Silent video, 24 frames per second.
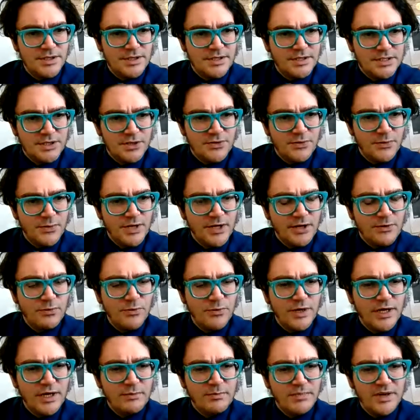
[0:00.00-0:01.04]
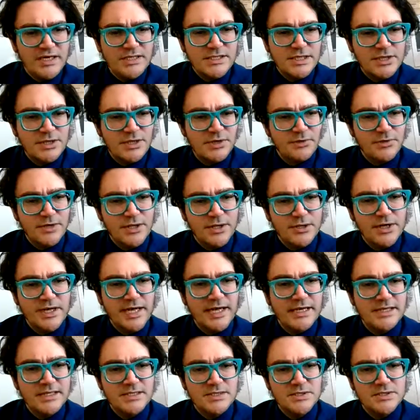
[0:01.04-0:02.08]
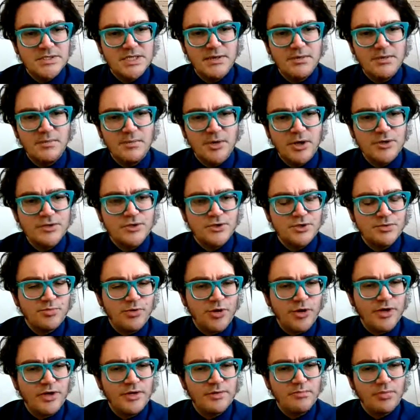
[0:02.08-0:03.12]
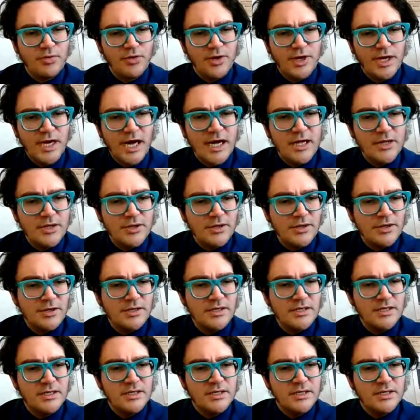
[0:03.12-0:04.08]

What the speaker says: So we basically look at it and say the marginal product per dollar